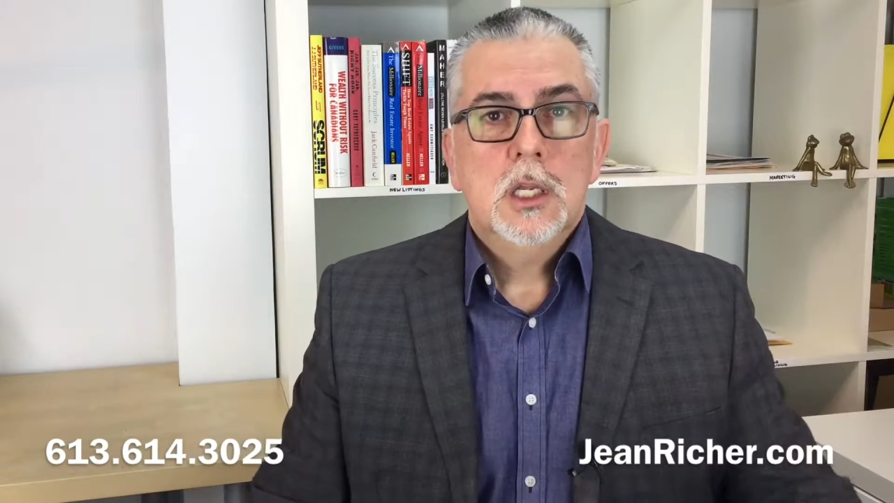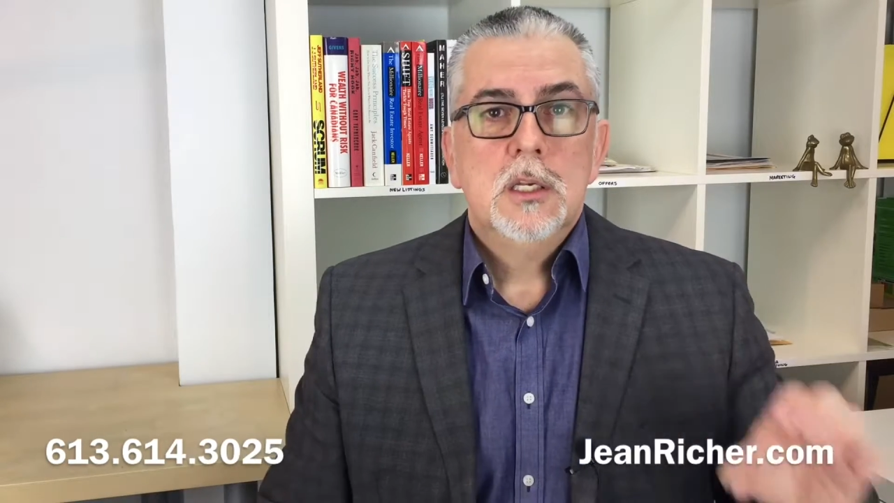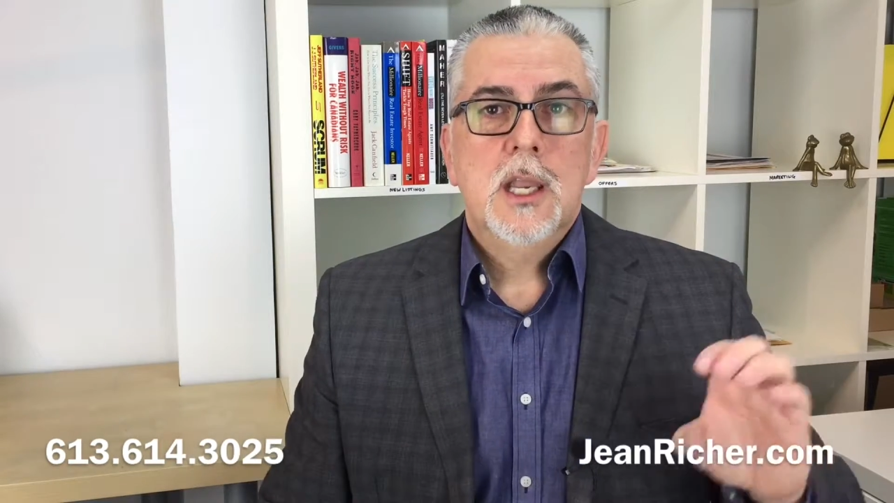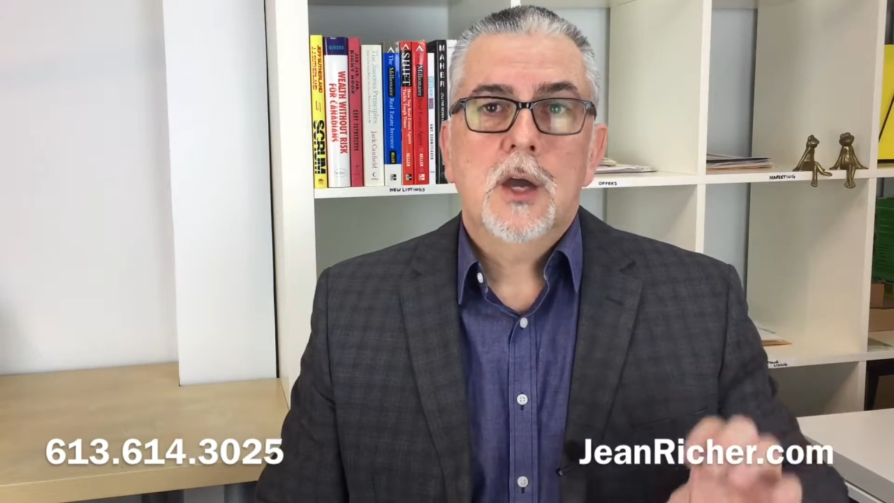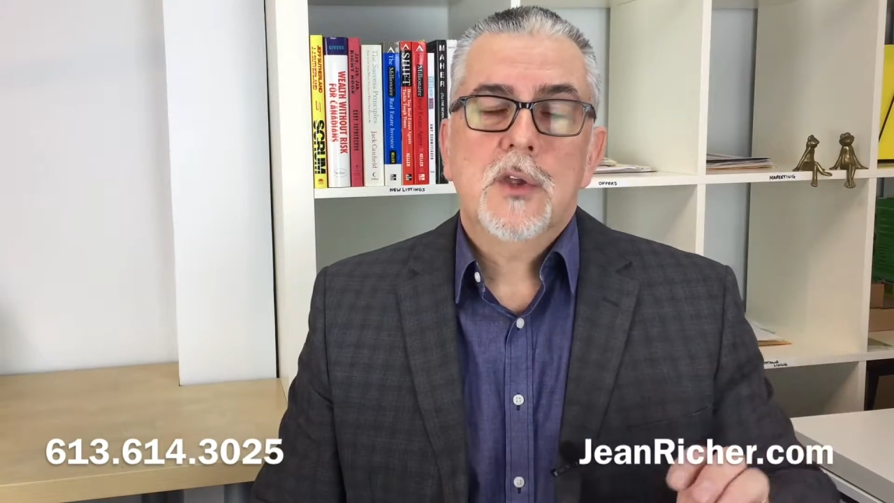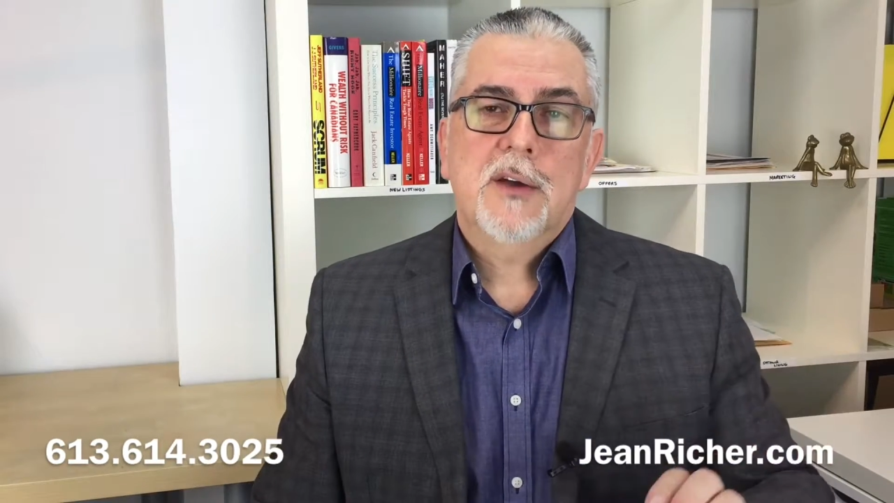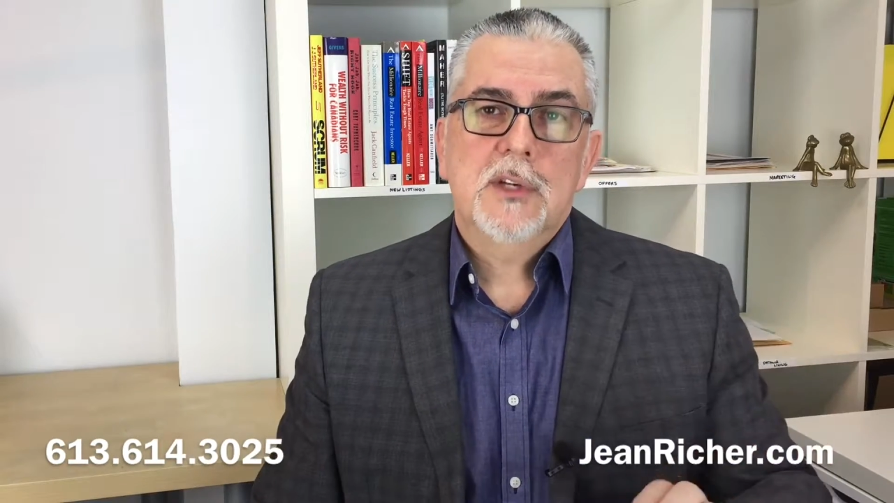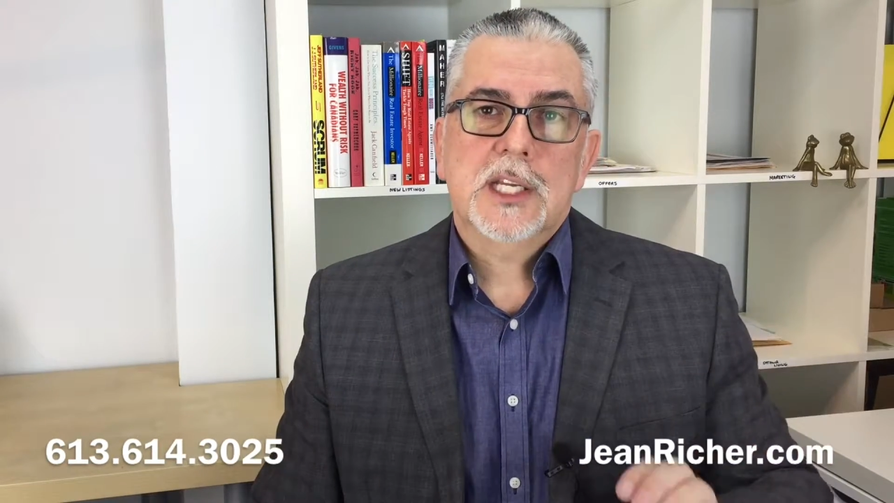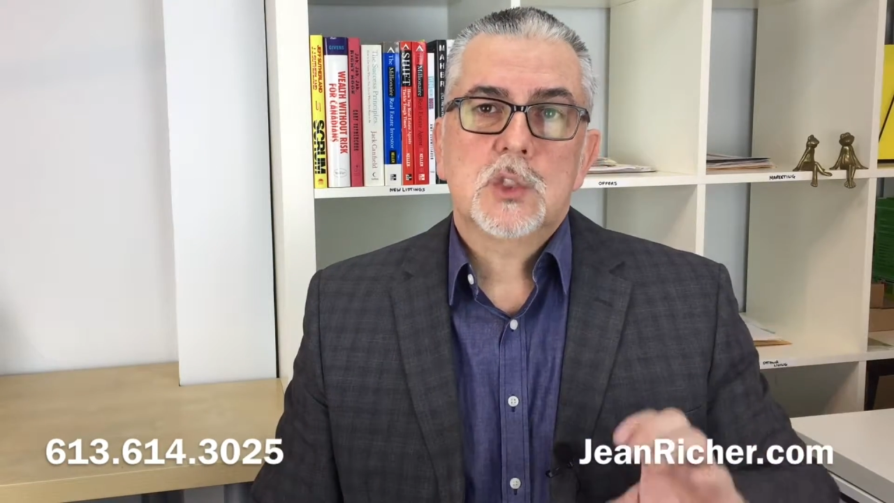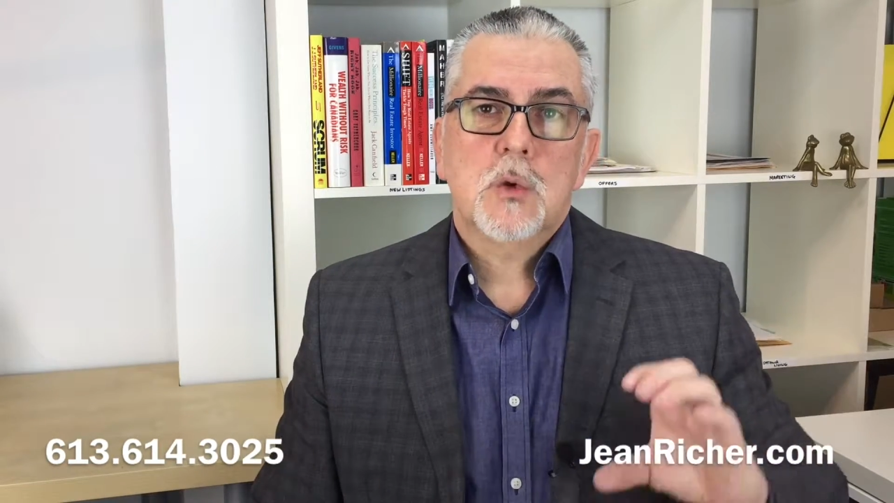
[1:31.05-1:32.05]
now you have an
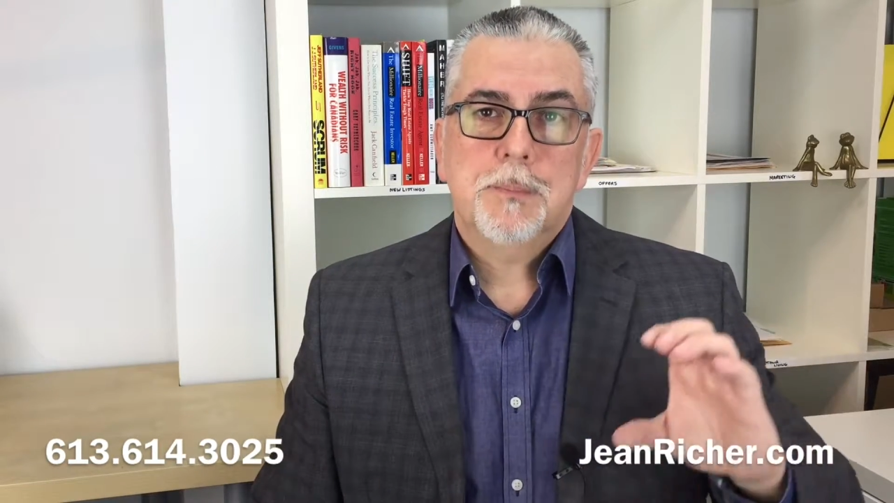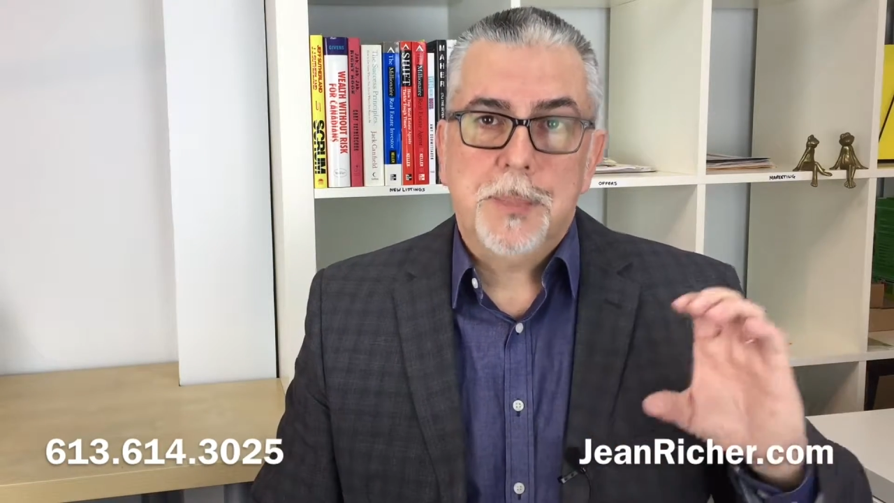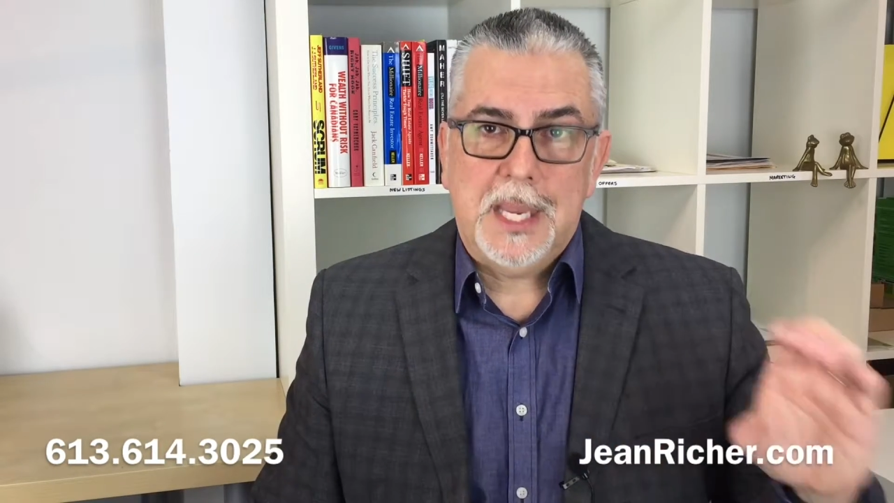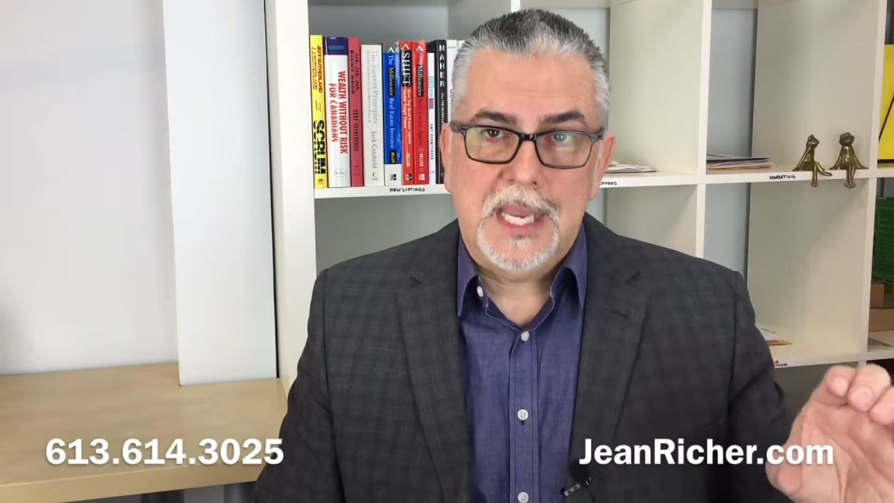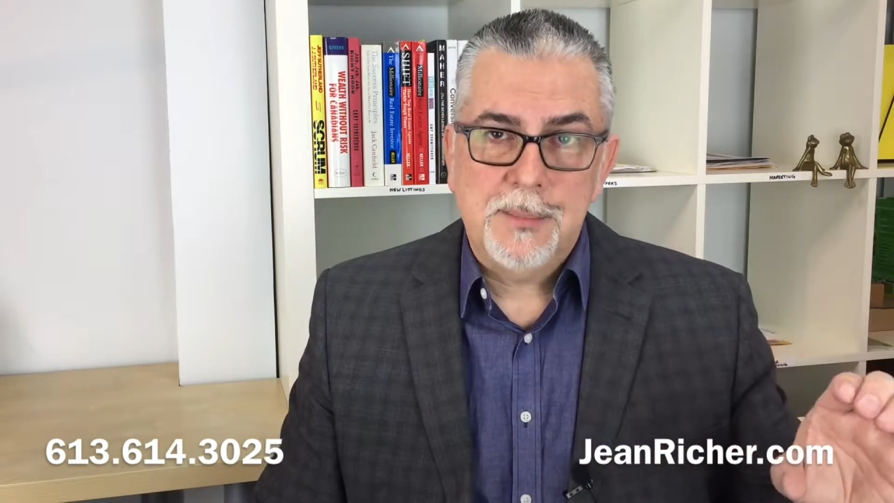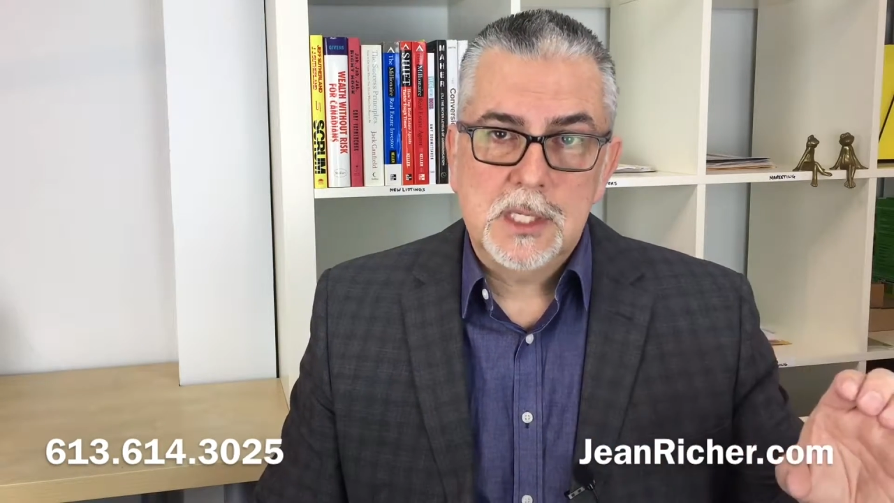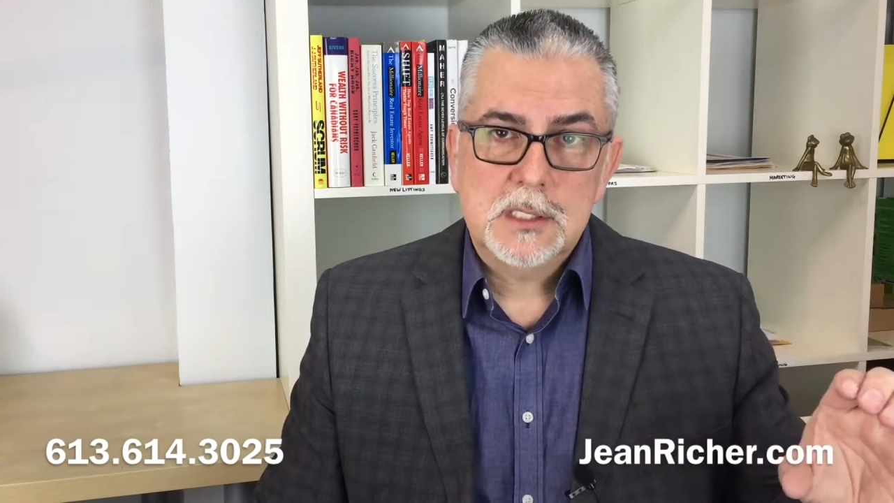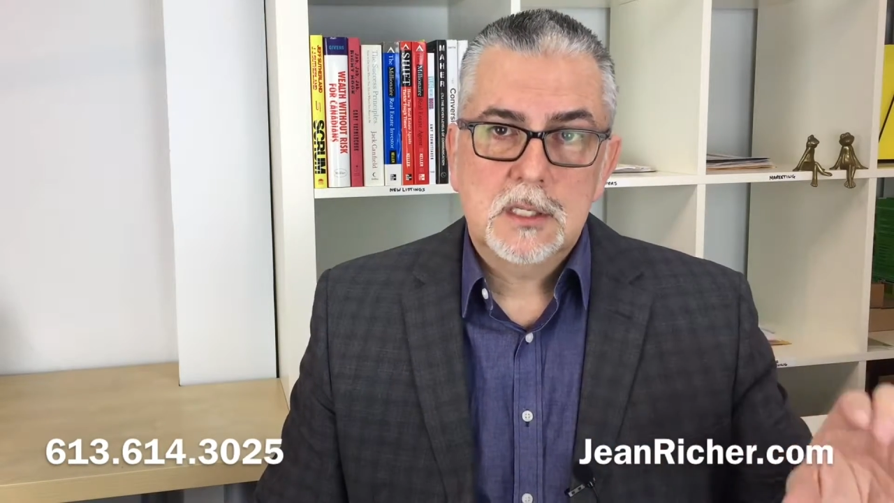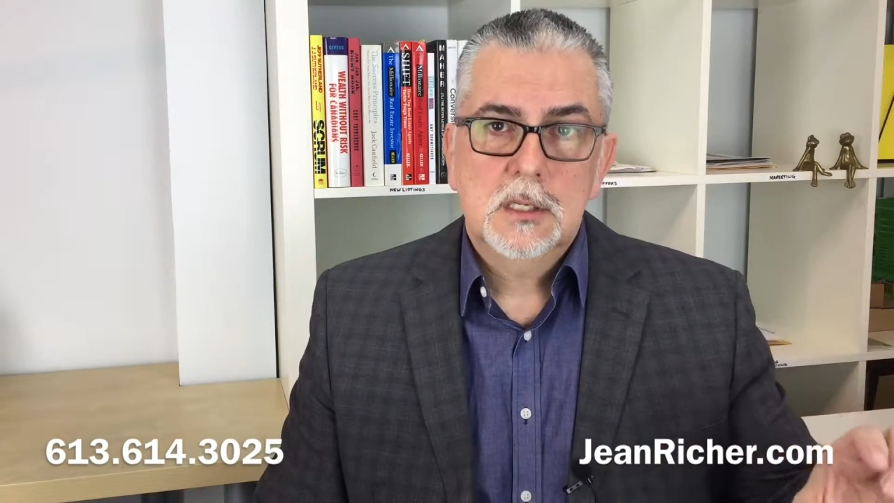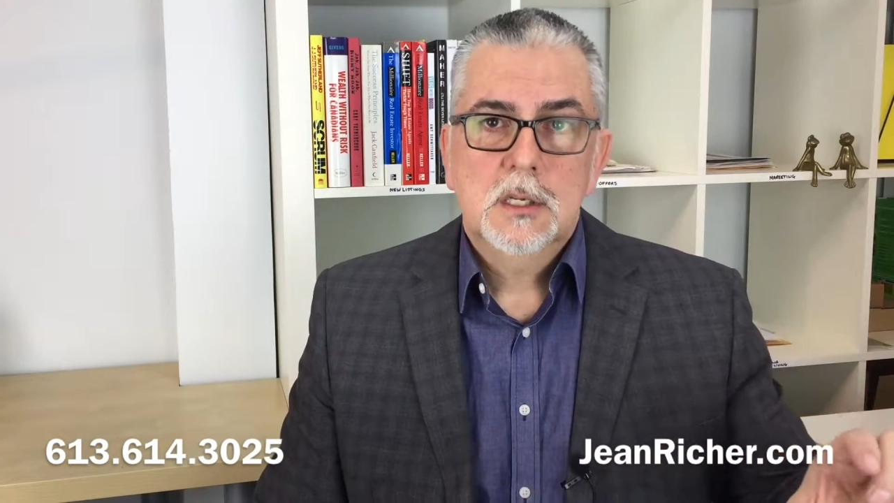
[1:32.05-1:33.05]
extra payment